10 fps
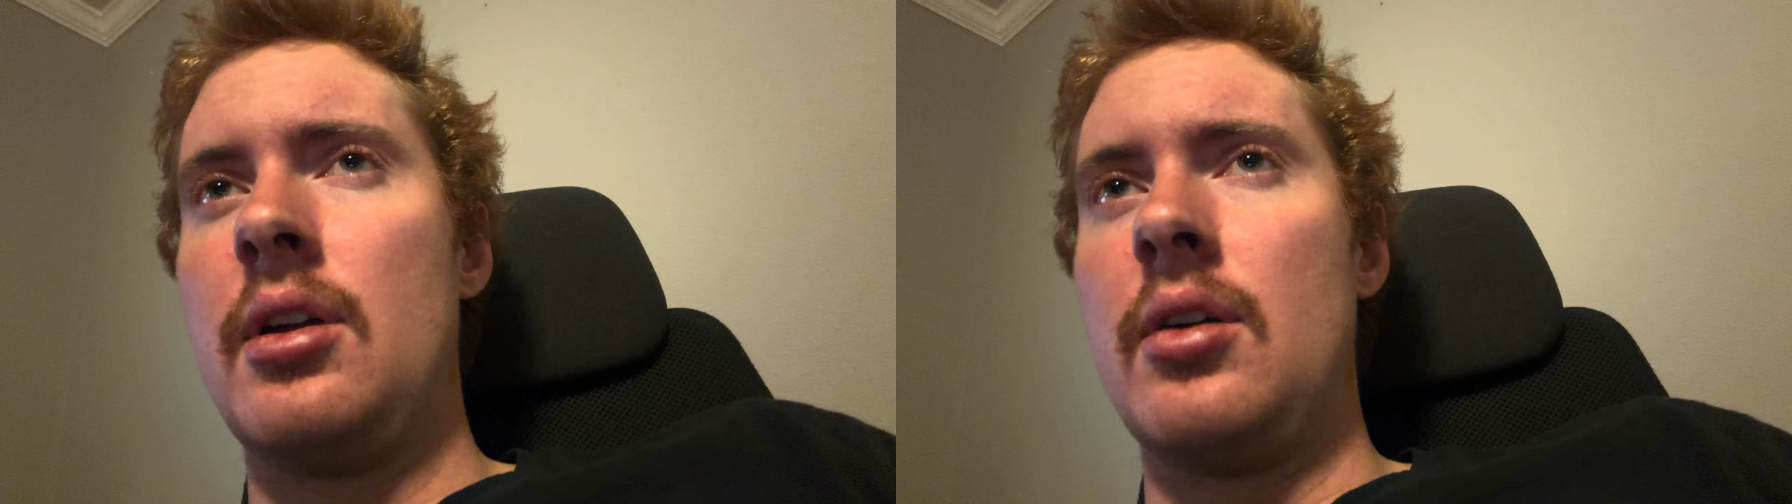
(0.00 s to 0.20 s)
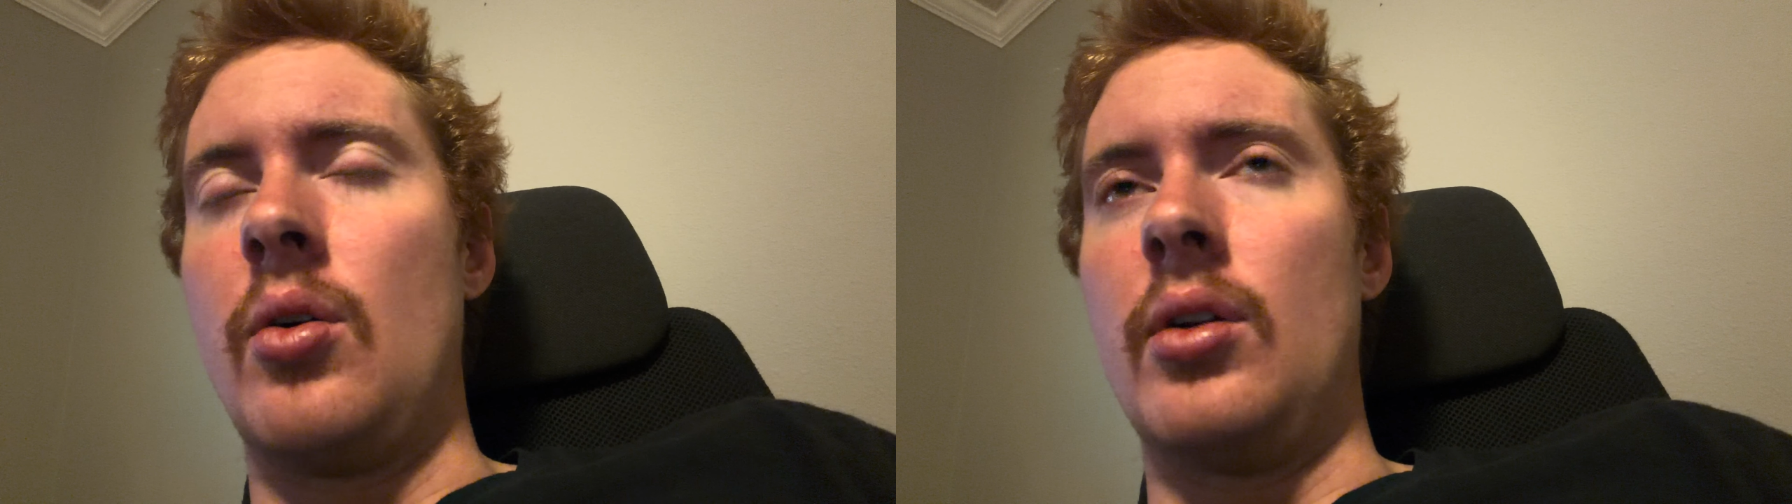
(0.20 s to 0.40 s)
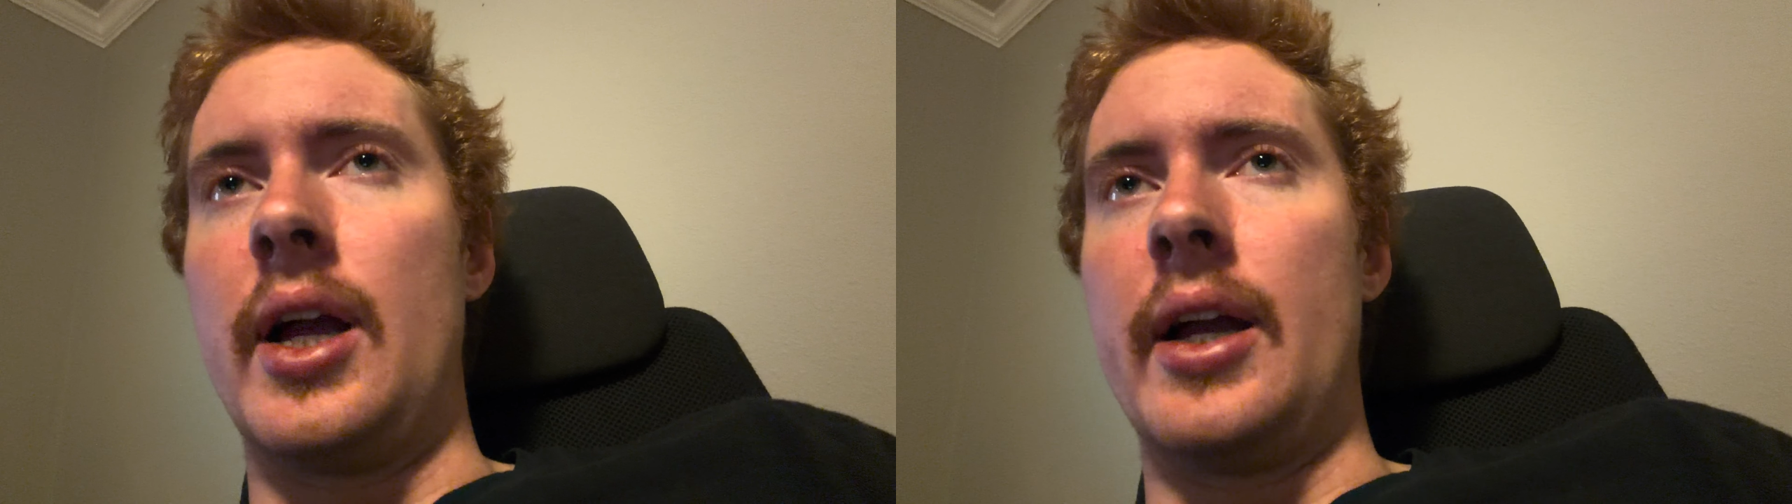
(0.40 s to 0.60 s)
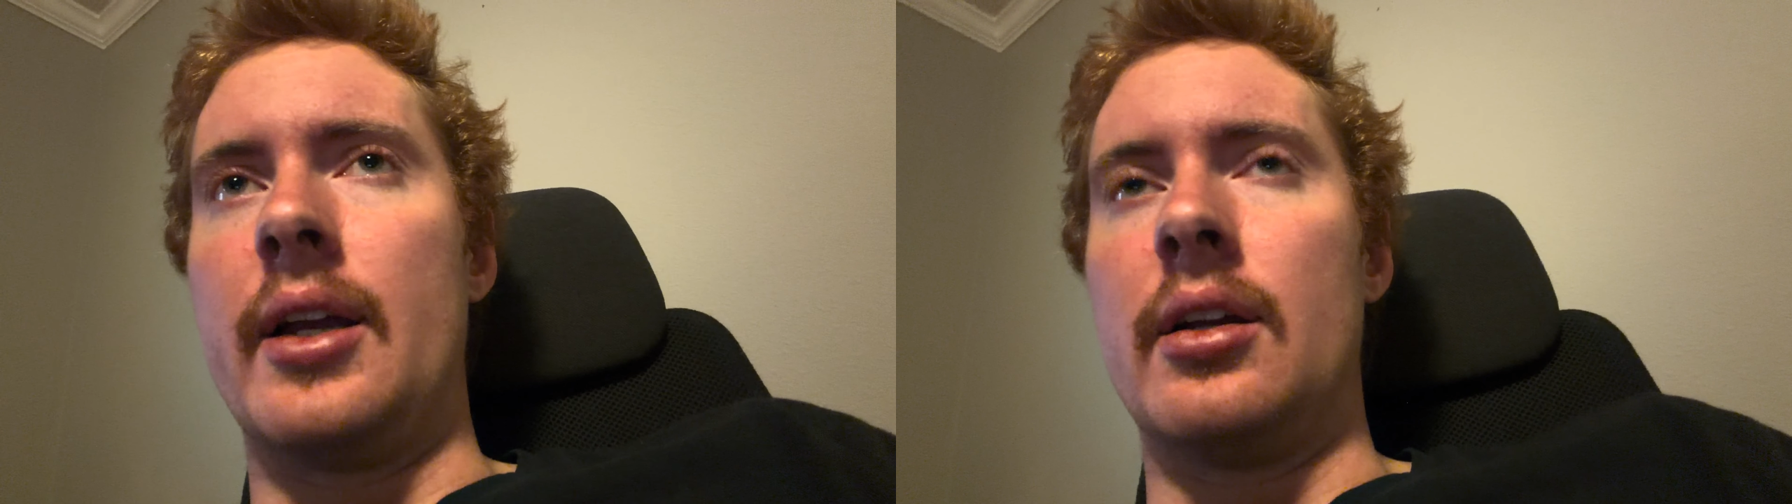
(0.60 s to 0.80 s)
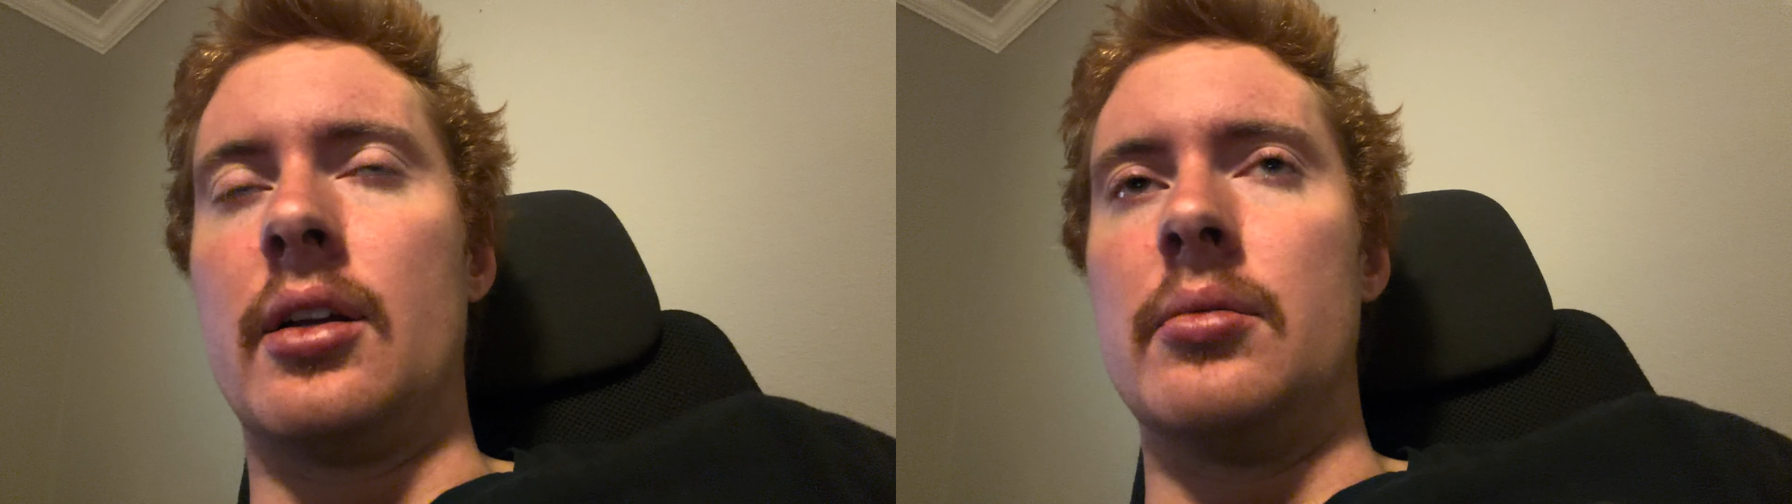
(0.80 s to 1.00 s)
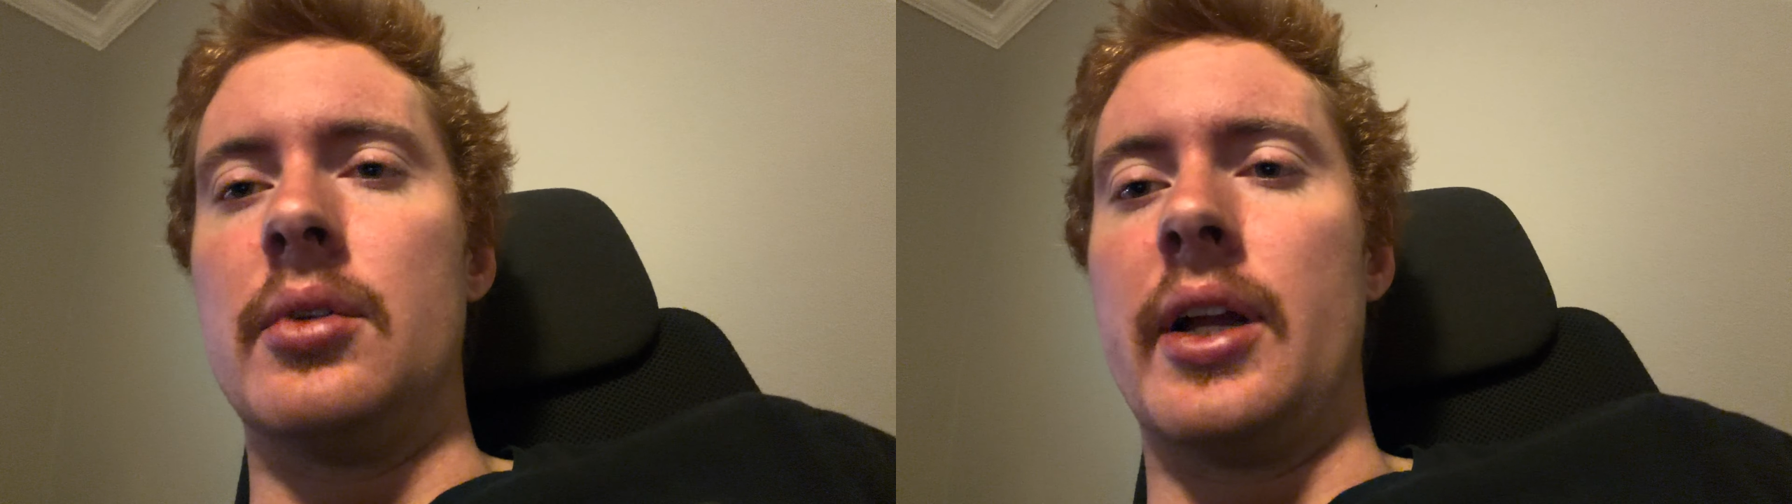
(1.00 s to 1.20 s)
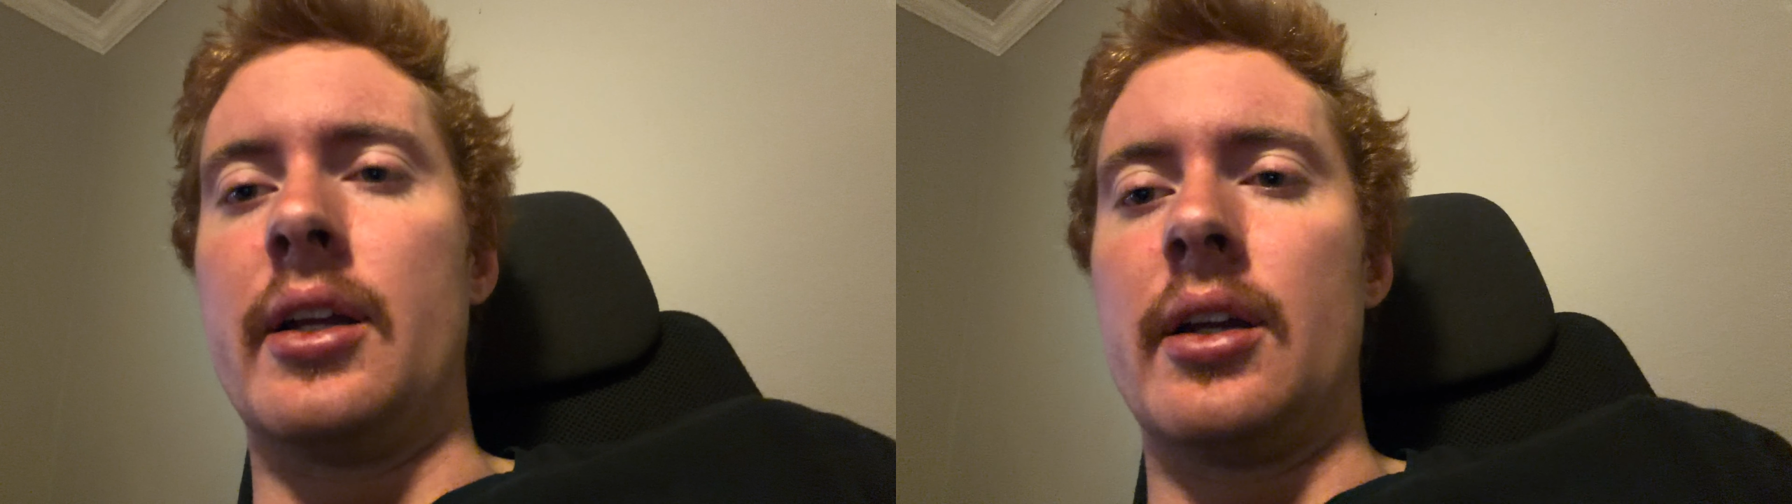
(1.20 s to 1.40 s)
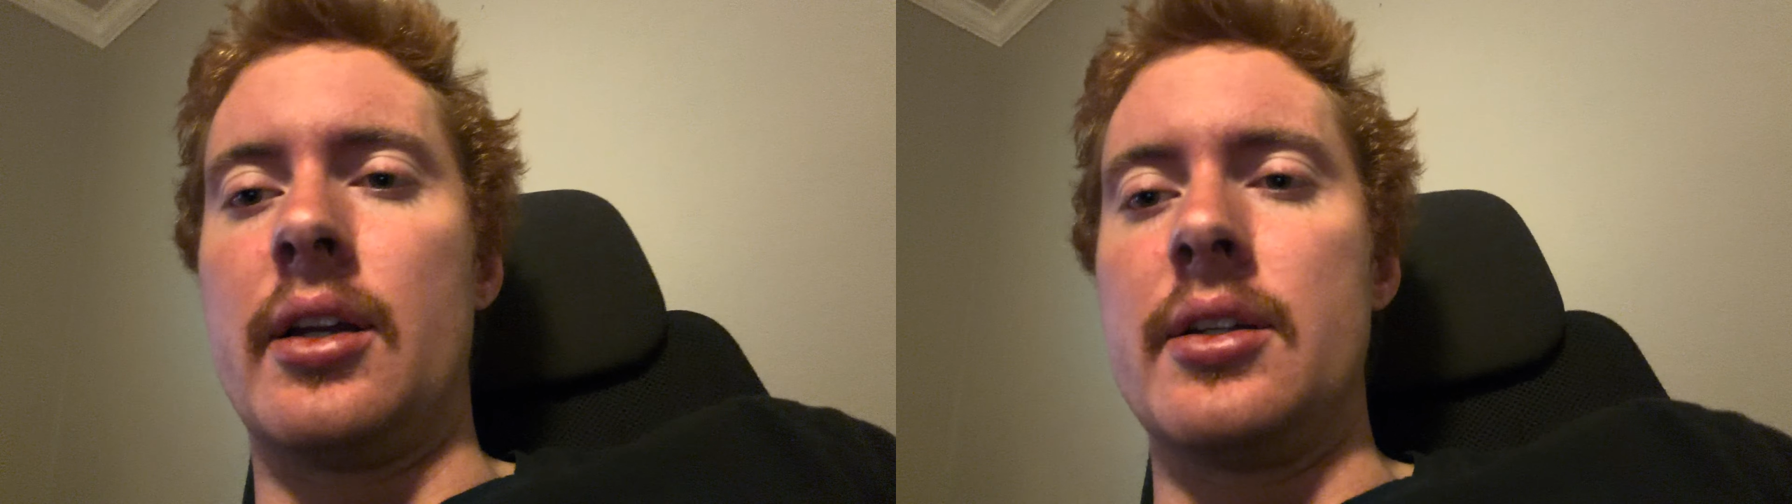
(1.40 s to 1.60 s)
or like a
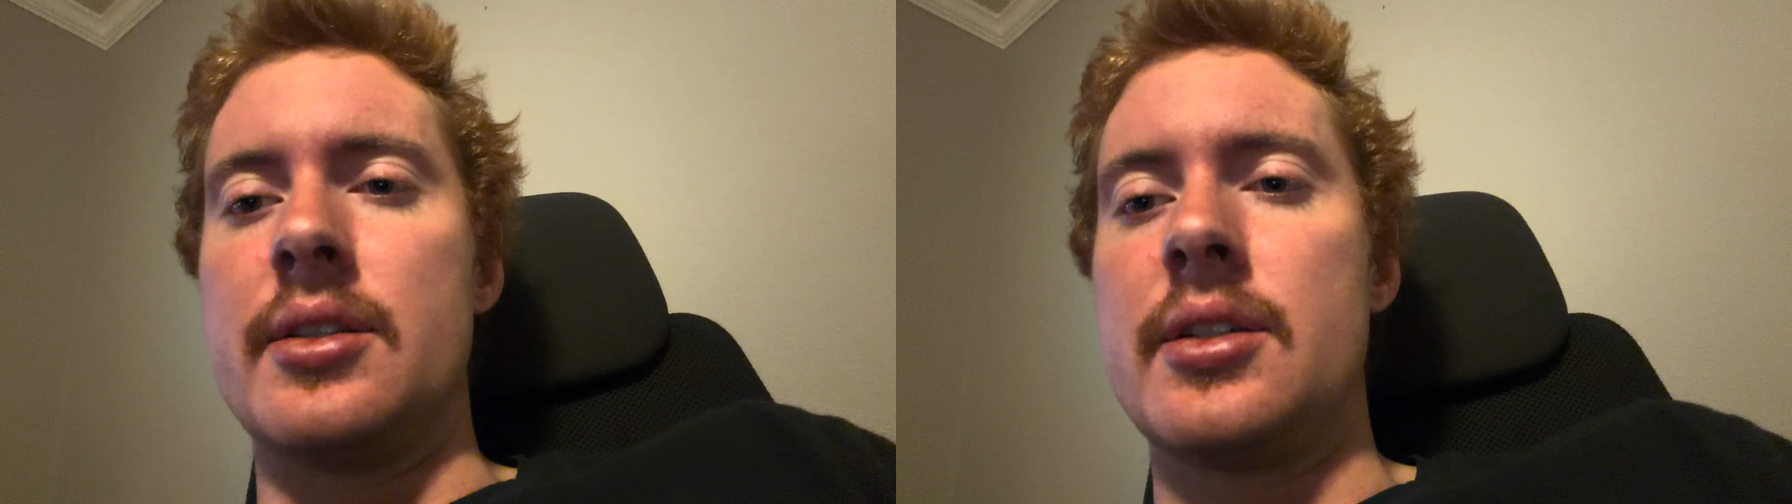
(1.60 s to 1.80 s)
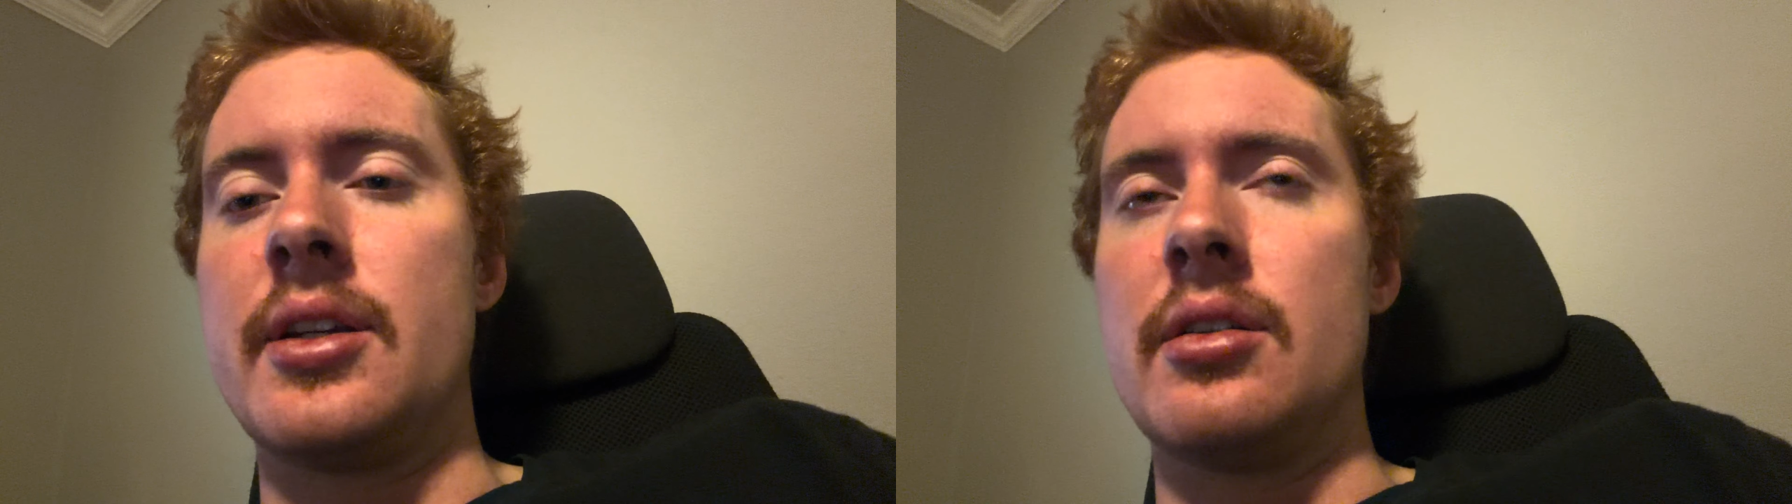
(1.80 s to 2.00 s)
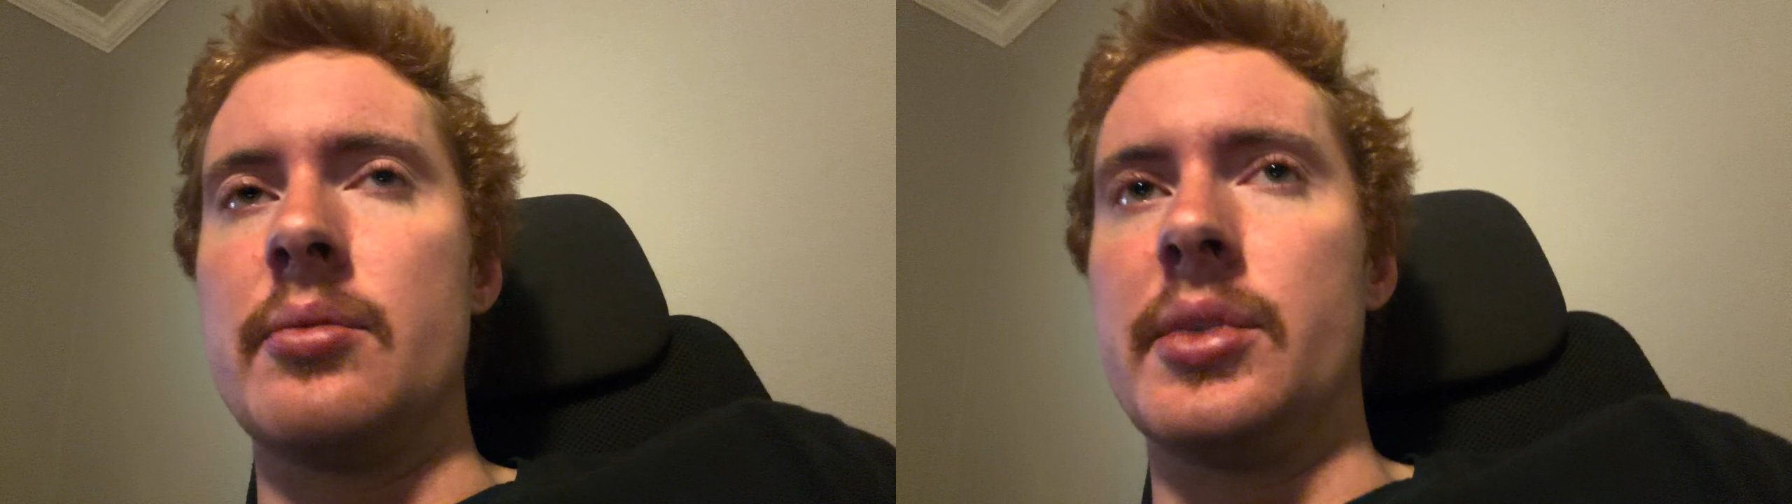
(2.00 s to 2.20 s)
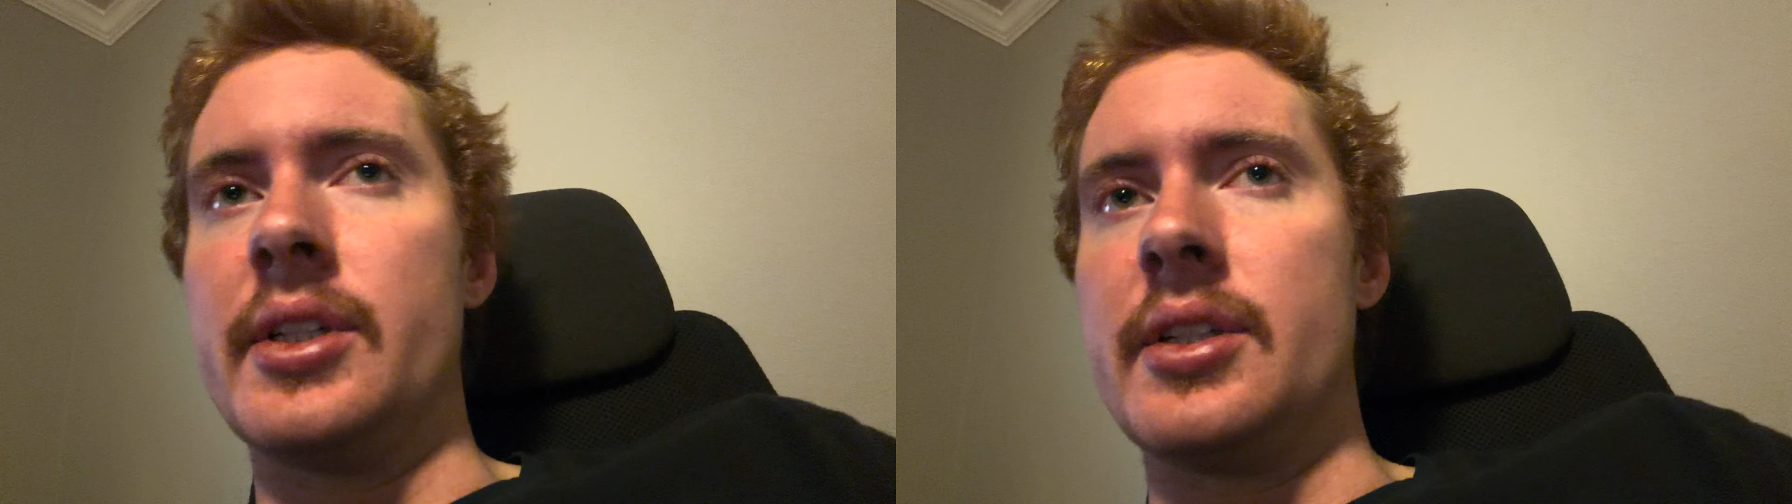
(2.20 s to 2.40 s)
considerably